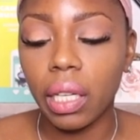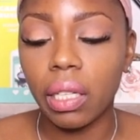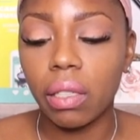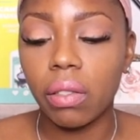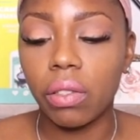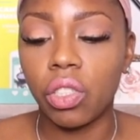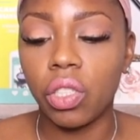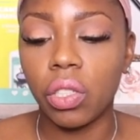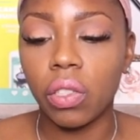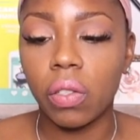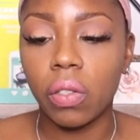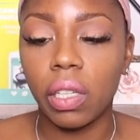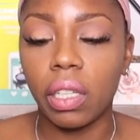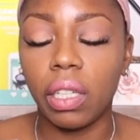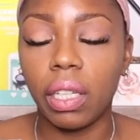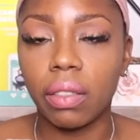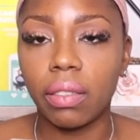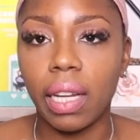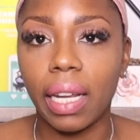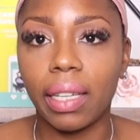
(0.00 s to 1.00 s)
It's just,
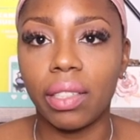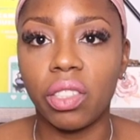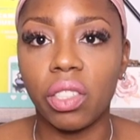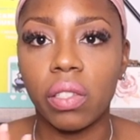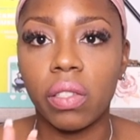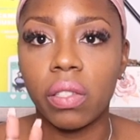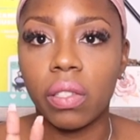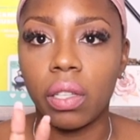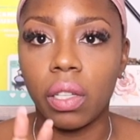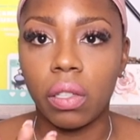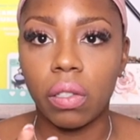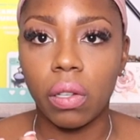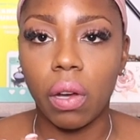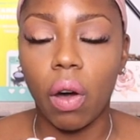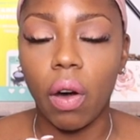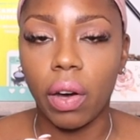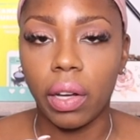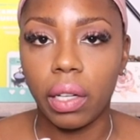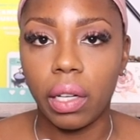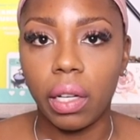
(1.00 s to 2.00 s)
it looks like it just sits
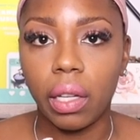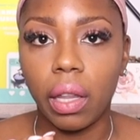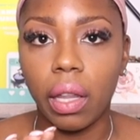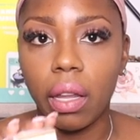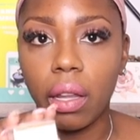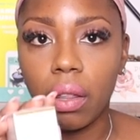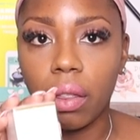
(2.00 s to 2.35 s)
on